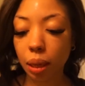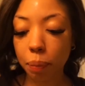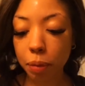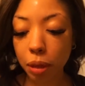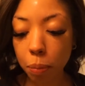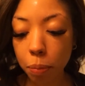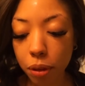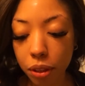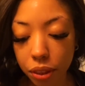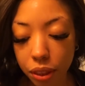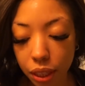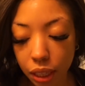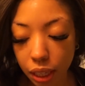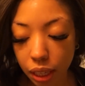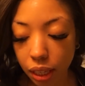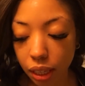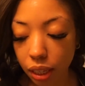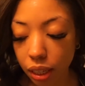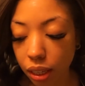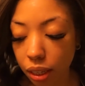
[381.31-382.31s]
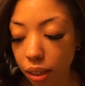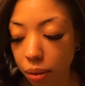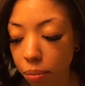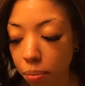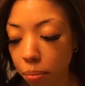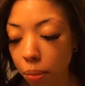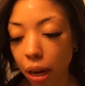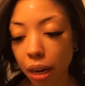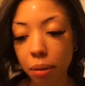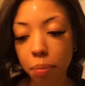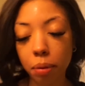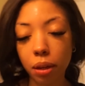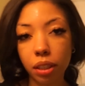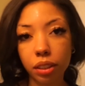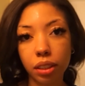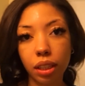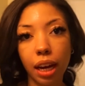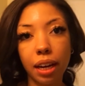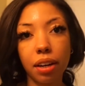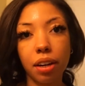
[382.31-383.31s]
I'm gonna put the mud
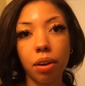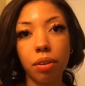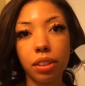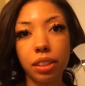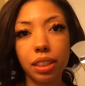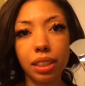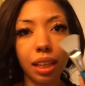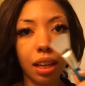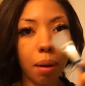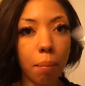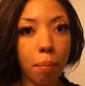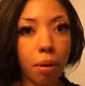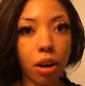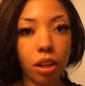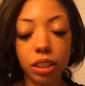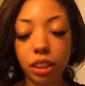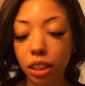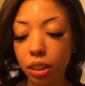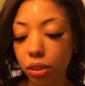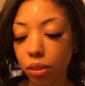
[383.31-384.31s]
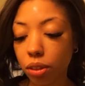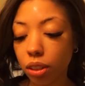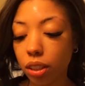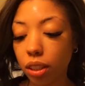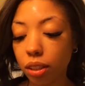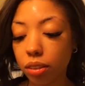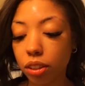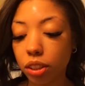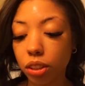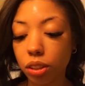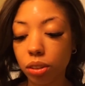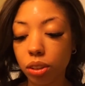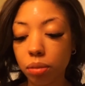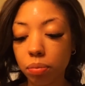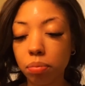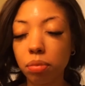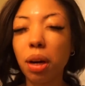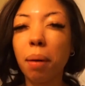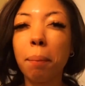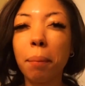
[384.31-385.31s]
mask, I don't know, this is like a mask that you can, so
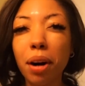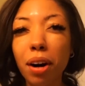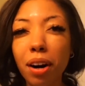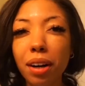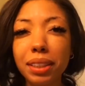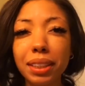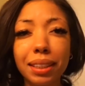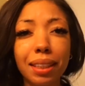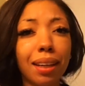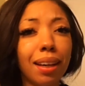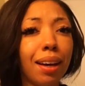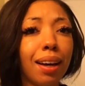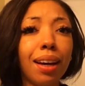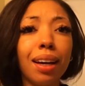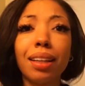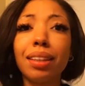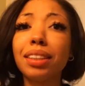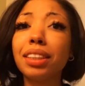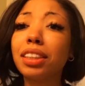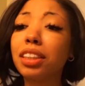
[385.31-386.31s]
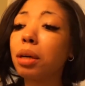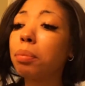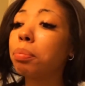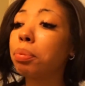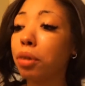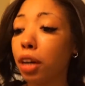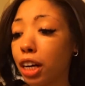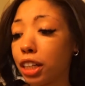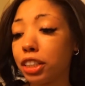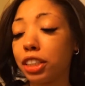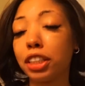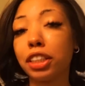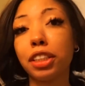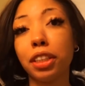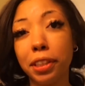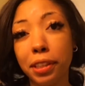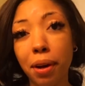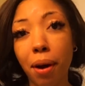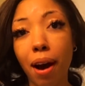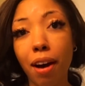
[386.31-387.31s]
a mask, this is a brush,
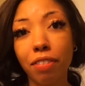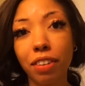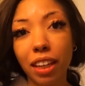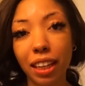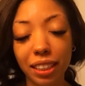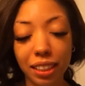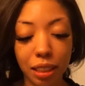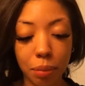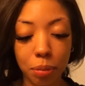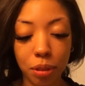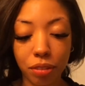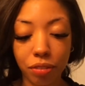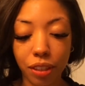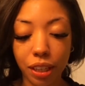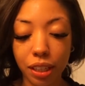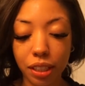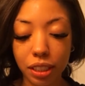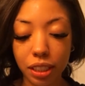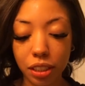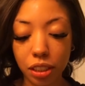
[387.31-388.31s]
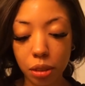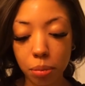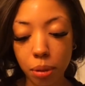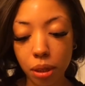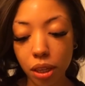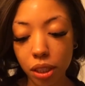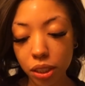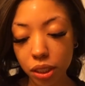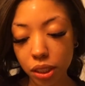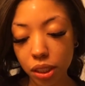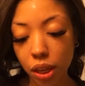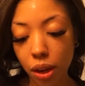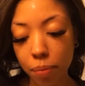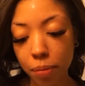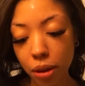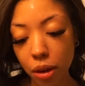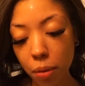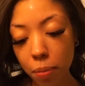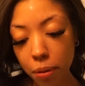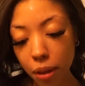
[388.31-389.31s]
so you don't have to like dip your fingers in your mask. So
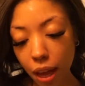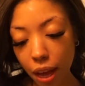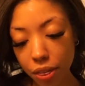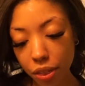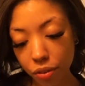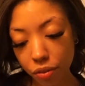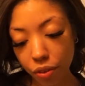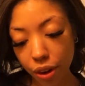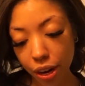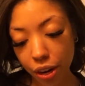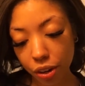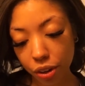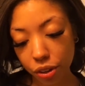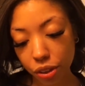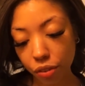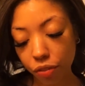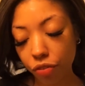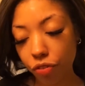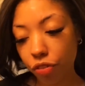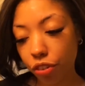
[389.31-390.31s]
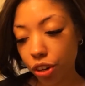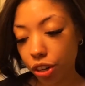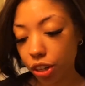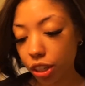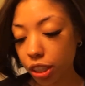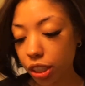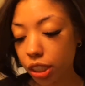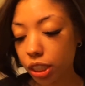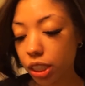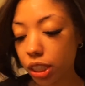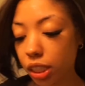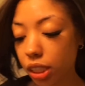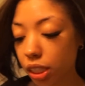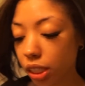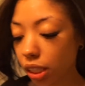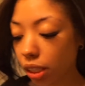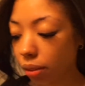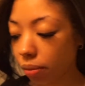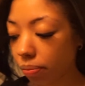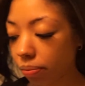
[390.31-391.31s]
I'm gonna apply the rare earth
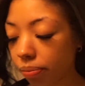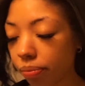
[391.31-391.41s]
first.